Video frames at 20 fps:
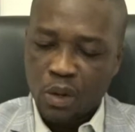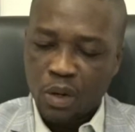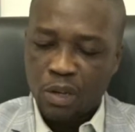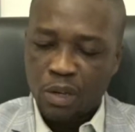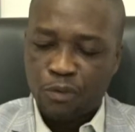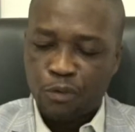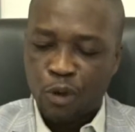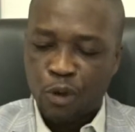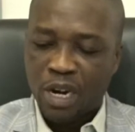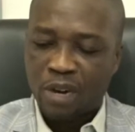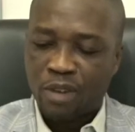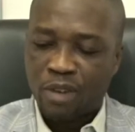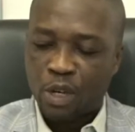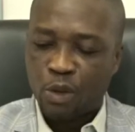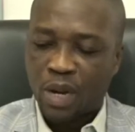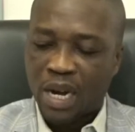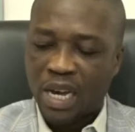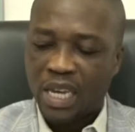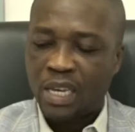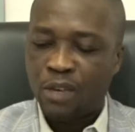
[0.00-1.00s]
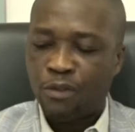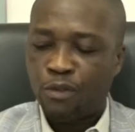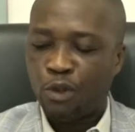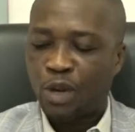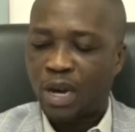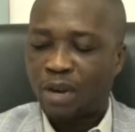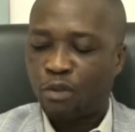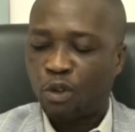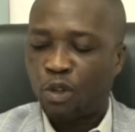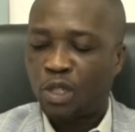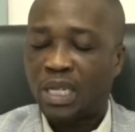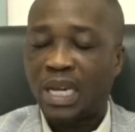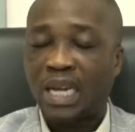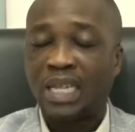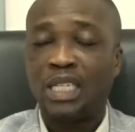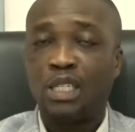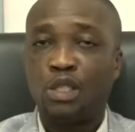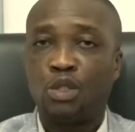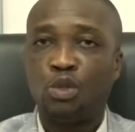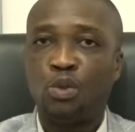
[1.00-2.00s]
If wherever you are, if you have not
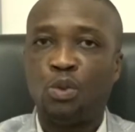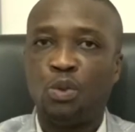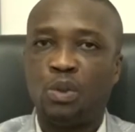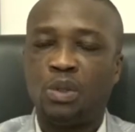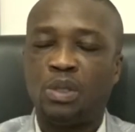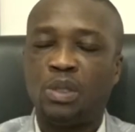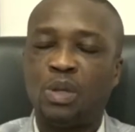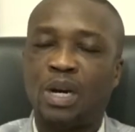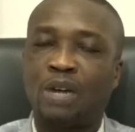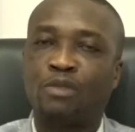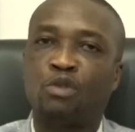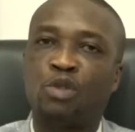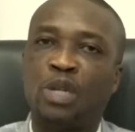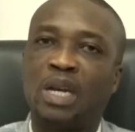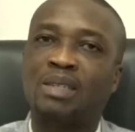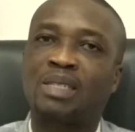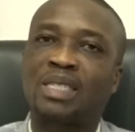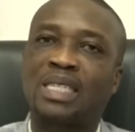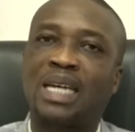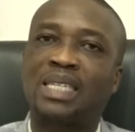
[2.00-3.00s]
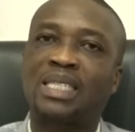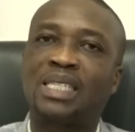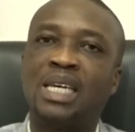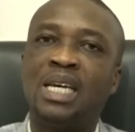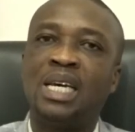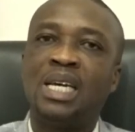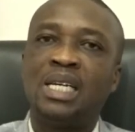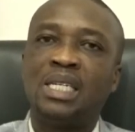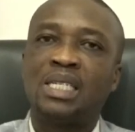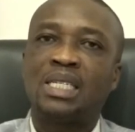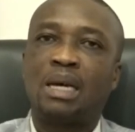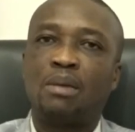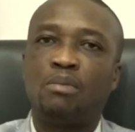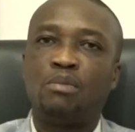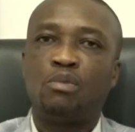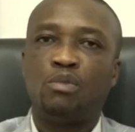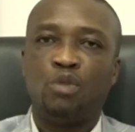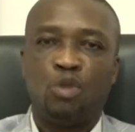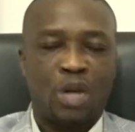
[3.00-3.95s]
done it, you have to now start some.